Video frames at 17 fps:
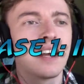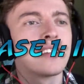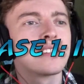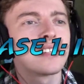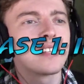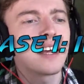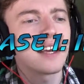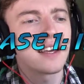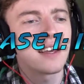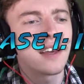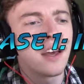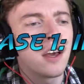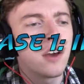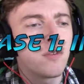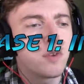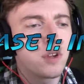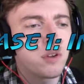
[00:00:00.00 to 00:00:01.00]
Today,
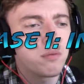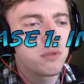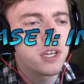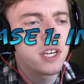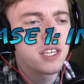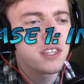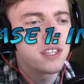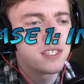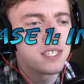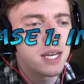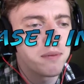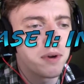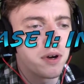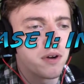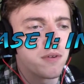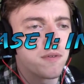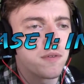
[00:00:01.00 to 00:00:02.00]
we are playing the
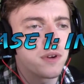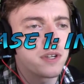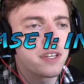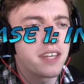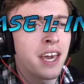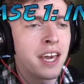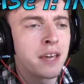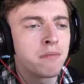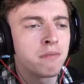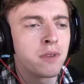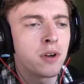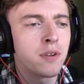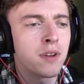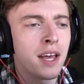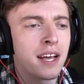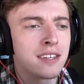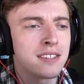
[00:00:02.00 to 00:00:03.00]
demo for a game
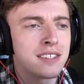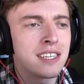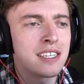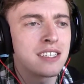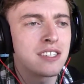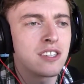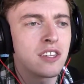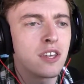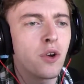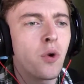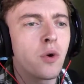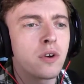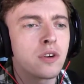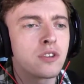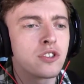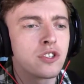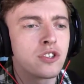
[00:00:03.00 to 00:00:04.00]
known as Get to the
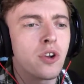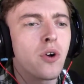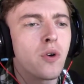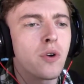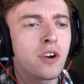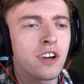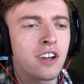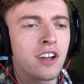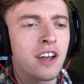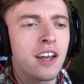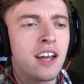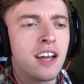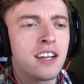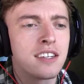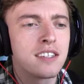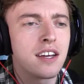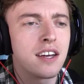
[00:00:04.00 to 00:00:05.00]
Orange Door,
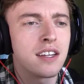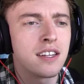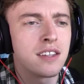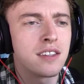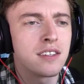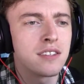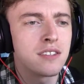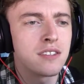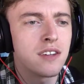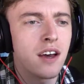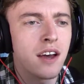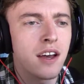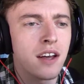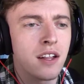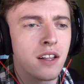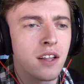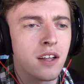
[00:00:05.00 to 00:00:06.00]
done in the
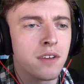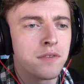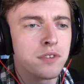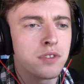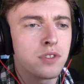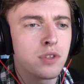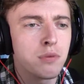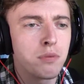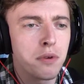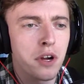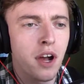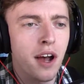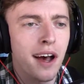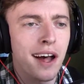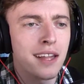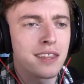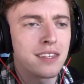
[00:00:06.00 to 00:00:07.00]
style of Super
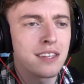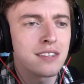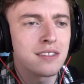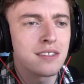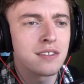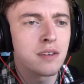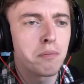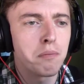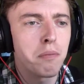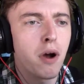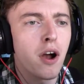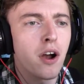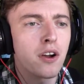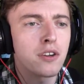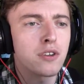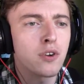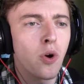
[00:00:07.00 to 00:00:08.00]
Hot. This is a
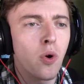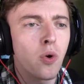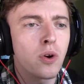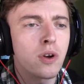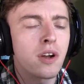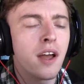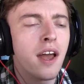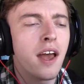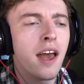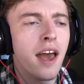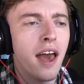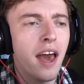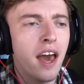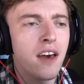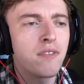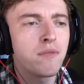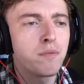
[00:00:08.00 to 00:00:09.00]
parkour
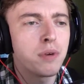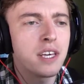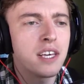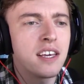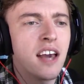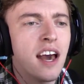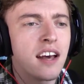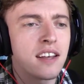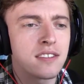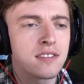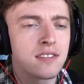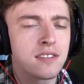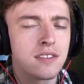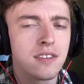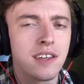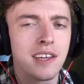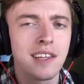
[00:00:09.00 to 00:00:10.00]
FPS,
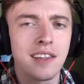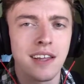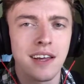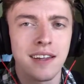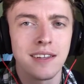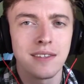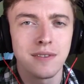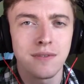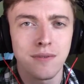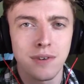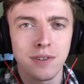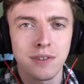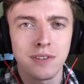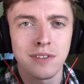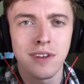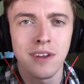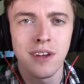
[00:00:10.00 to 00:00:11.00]
that is
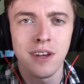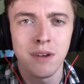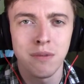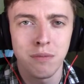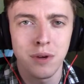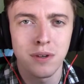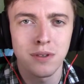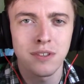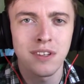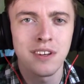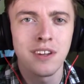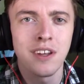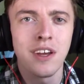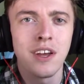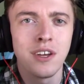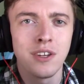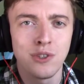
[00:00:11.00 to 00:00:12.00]
first-person
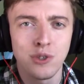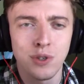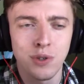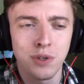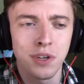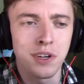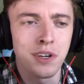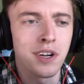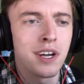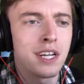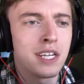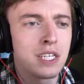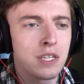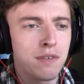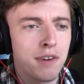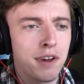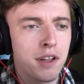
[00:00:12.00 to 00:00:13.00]
shooter,
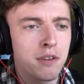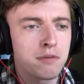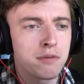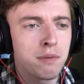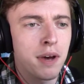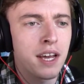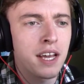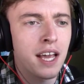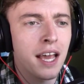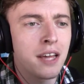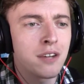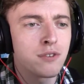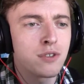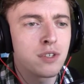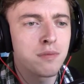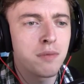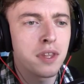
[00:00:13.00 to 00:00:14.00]
developed by
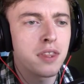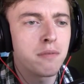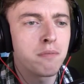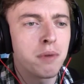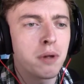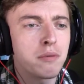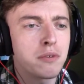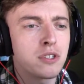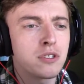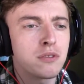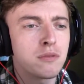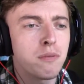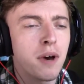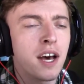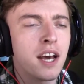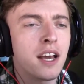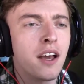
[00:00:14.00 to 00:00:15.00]
Andrew Smith and published
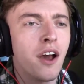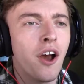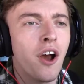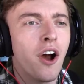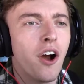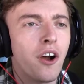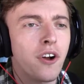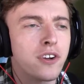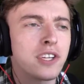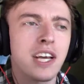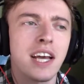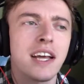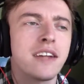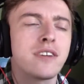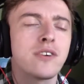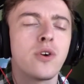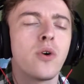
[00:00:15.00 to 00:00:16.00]
by
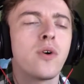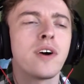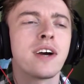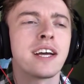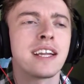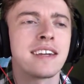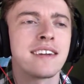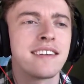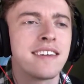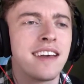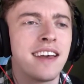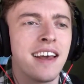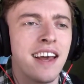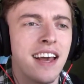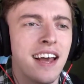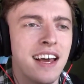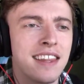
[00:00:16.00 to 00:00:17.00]
Arcade Coin.
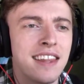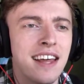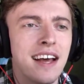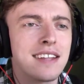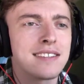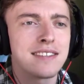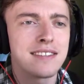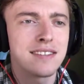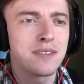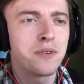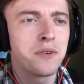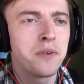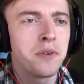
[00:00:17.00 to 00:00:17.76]
And that's